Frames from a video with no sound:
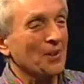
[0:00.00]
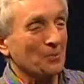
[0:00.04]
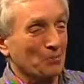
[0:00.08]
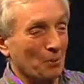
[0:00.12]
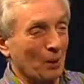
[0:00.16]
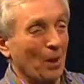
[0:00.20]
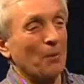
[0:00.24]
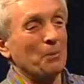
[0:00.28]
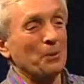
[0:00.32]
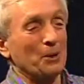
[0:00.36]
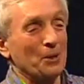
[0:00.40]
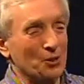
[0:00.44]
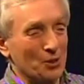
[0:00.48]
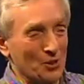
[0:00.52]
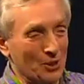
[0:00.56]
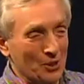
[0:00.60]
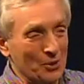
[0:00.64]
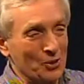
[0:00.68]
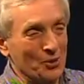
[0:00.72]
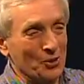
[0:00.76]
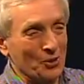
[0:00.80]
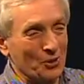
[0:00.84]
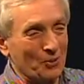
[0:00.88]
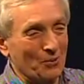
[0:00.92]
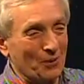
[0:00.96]
probably
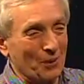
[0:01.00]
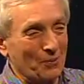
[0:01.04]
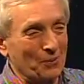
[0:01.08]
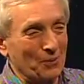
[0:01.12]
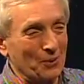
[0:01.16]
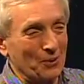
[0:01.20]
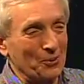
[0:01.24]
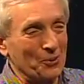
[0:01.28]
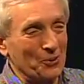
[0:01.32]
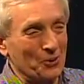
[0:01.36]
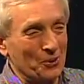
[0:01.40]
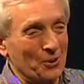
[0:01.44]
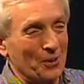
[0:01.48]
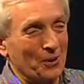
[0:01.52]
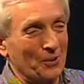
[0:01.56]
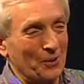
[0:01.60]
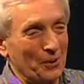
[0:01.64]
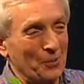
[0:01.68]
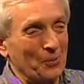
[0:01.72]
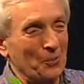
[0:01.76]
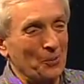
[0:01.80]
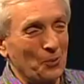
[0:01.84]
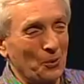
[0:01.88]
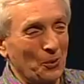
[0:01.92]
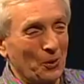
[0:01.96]
since the
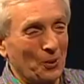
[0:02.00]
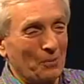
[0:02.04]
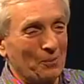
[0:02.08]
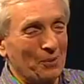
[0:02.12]
Revolutionary War.